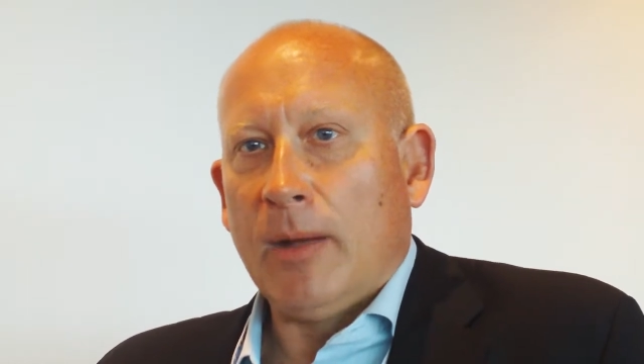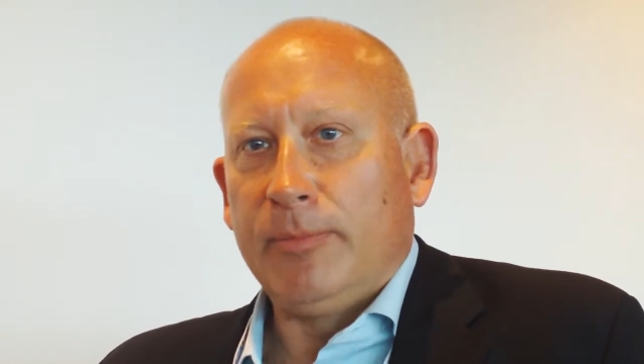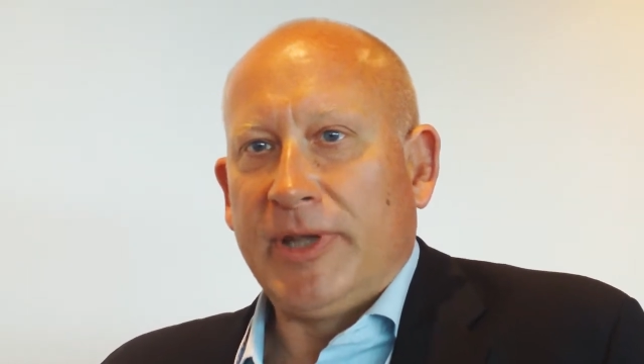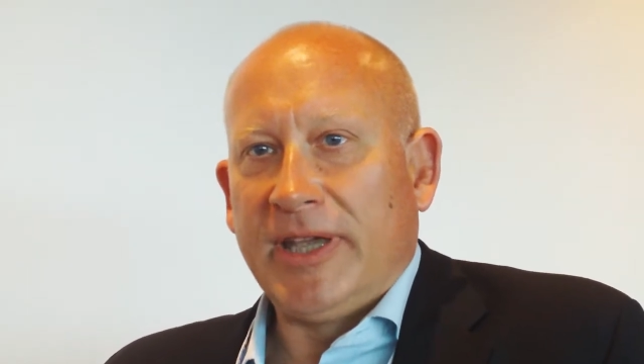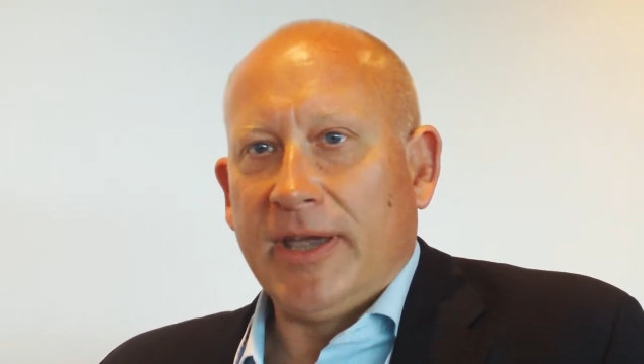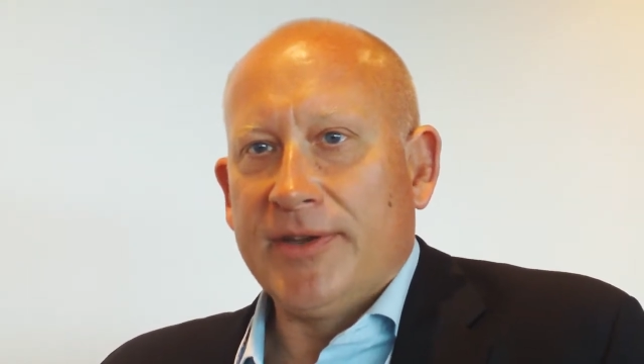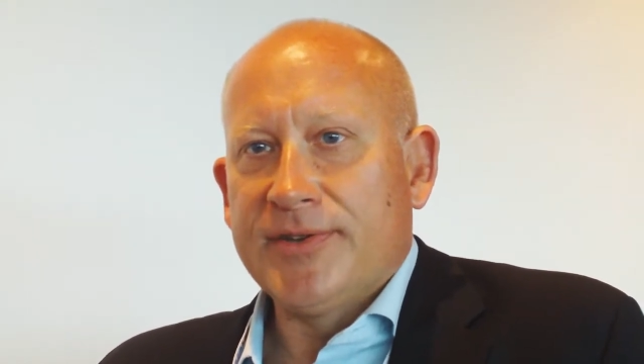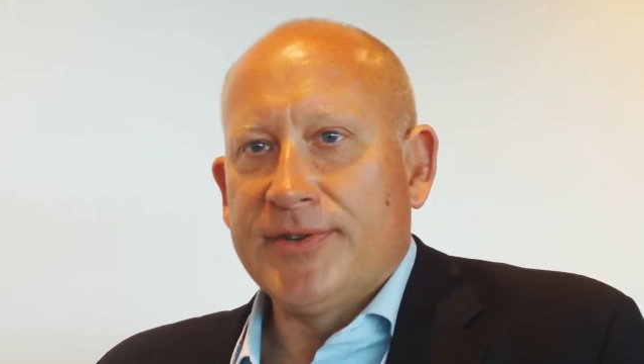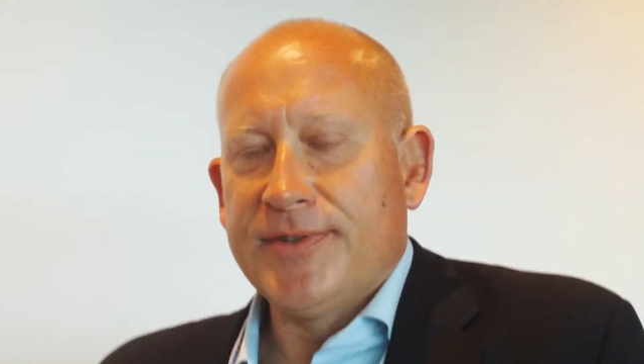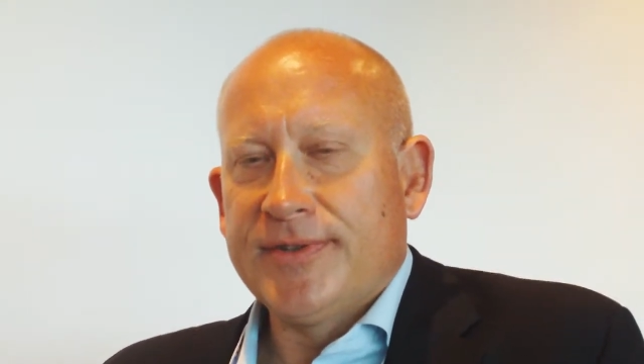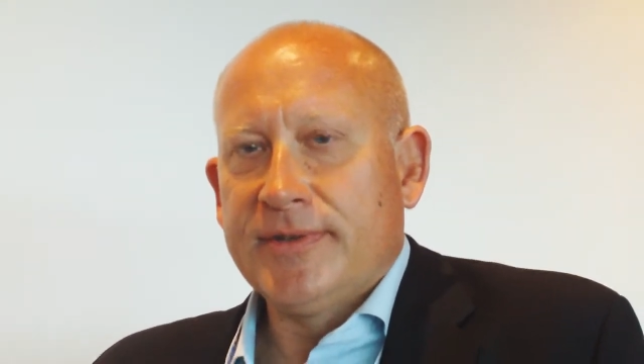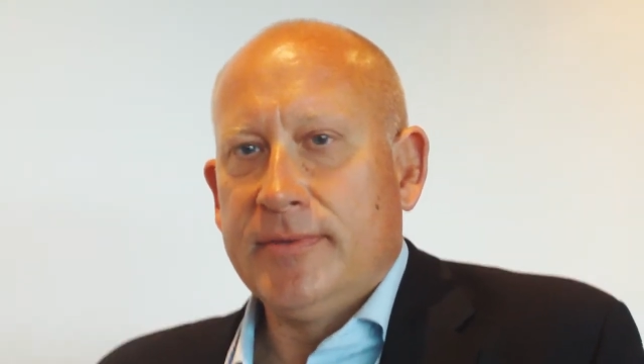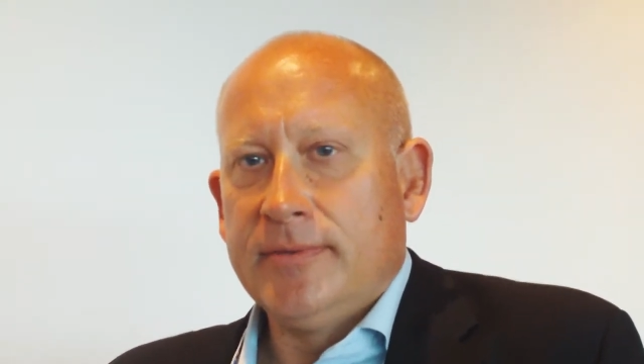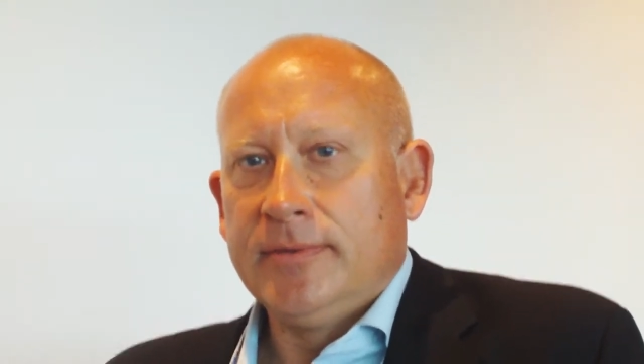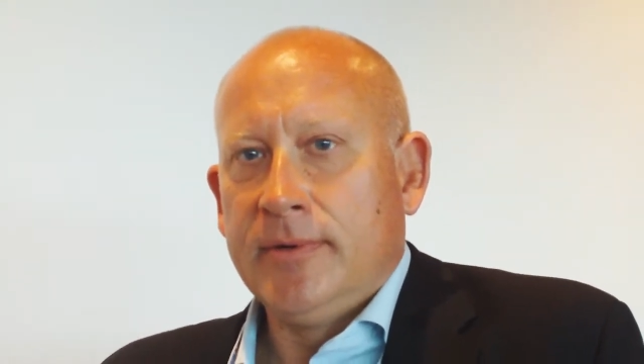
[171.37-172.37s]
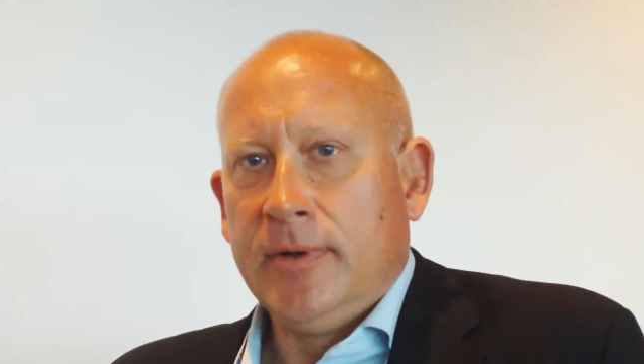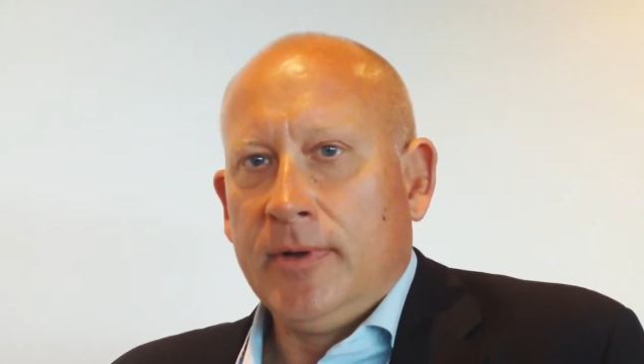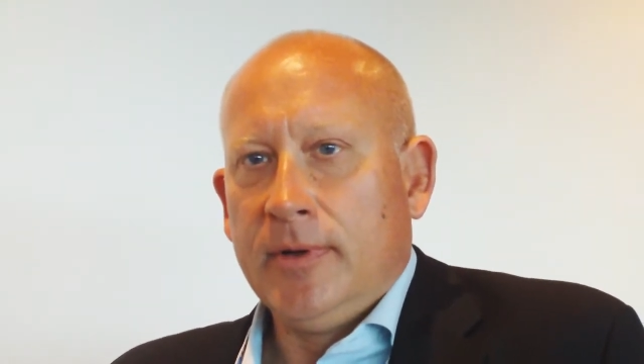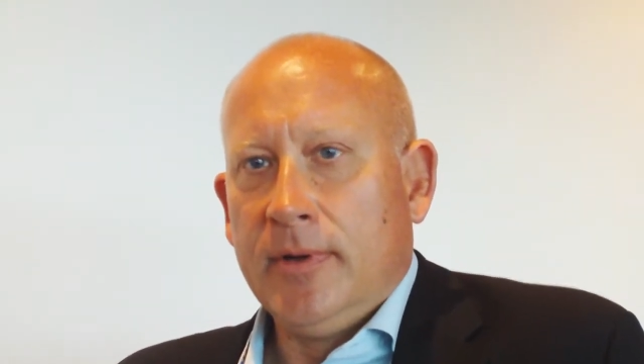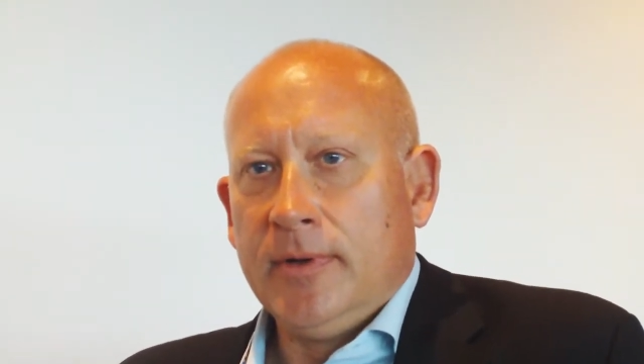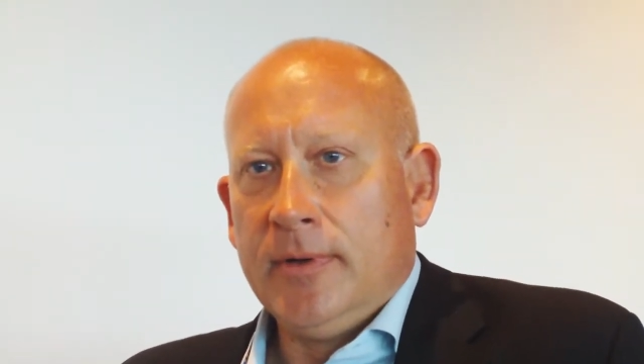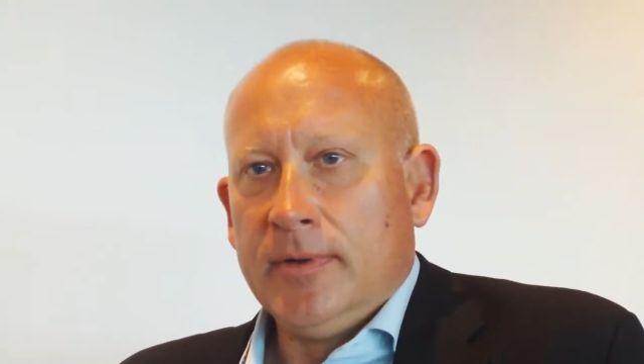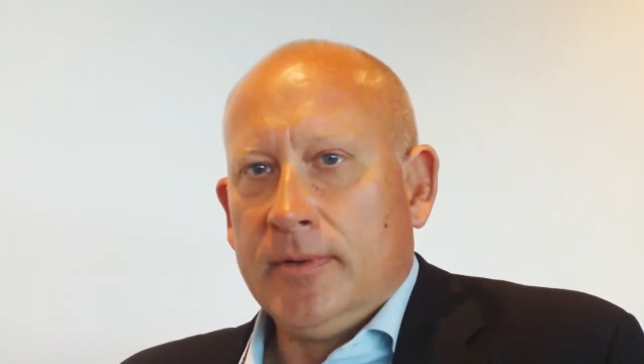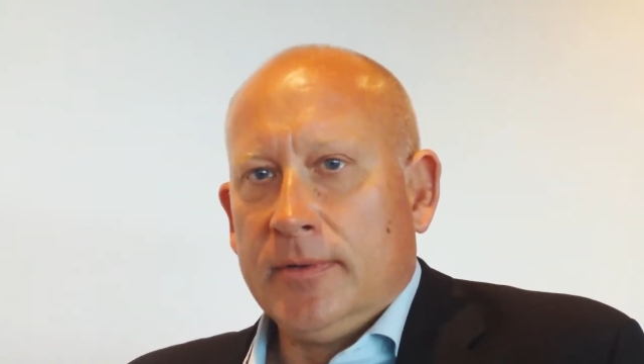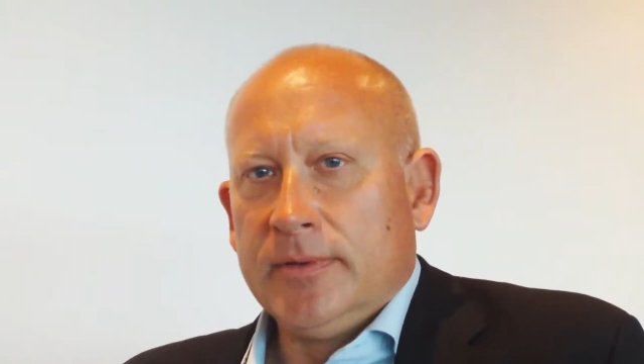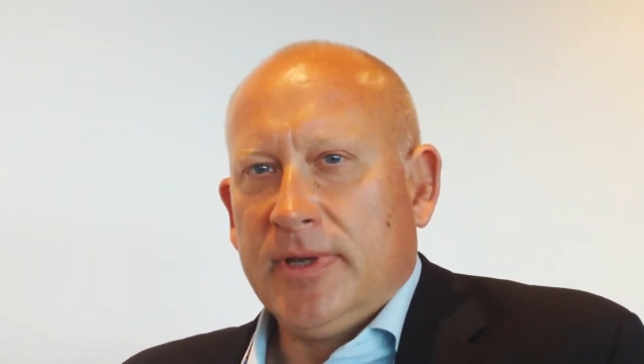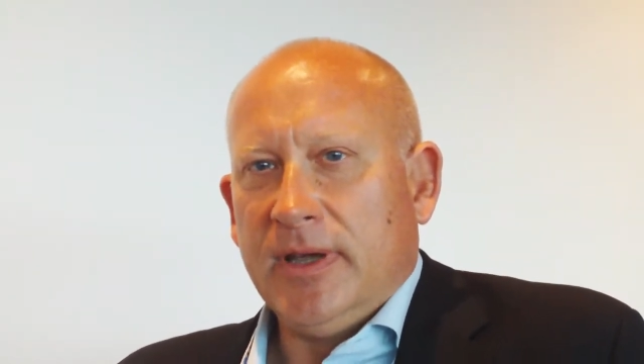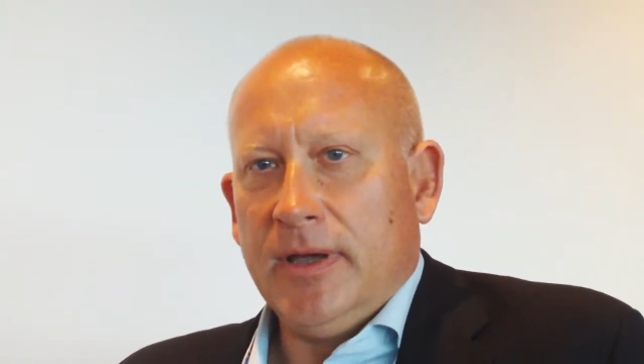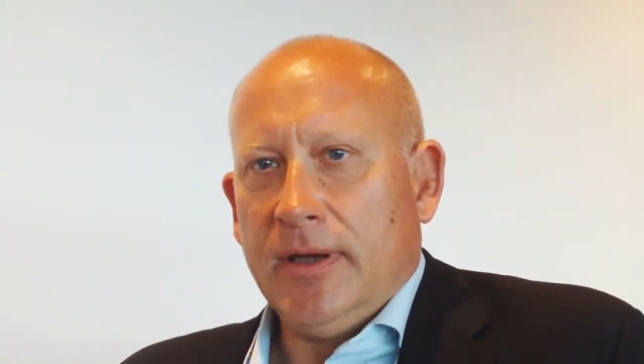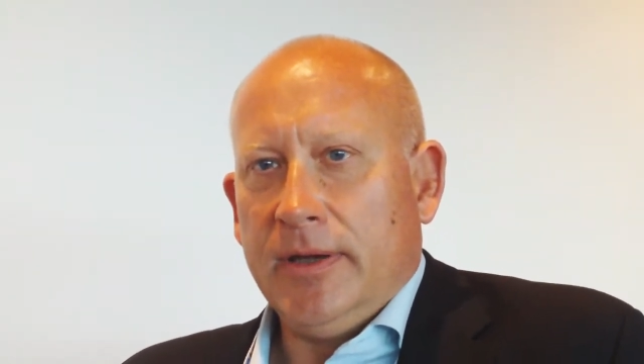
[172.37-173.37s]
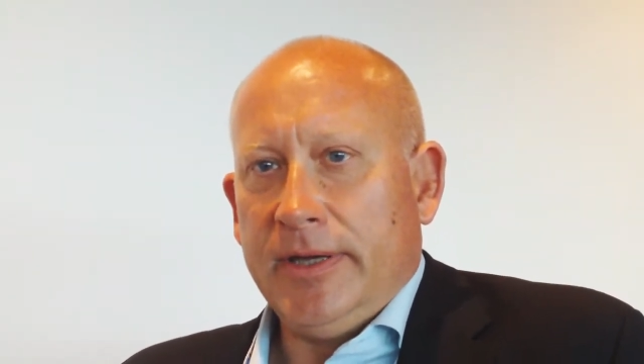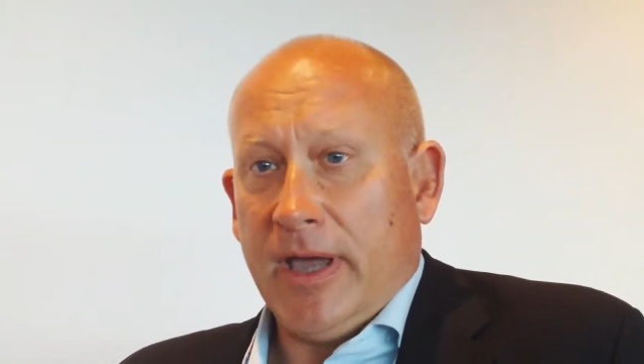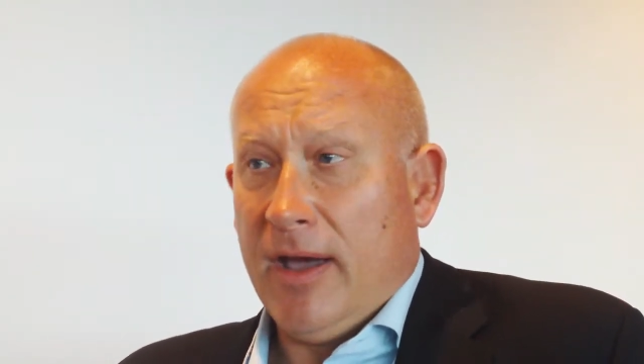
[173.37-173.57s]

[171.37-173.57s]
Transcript: Applications, uh,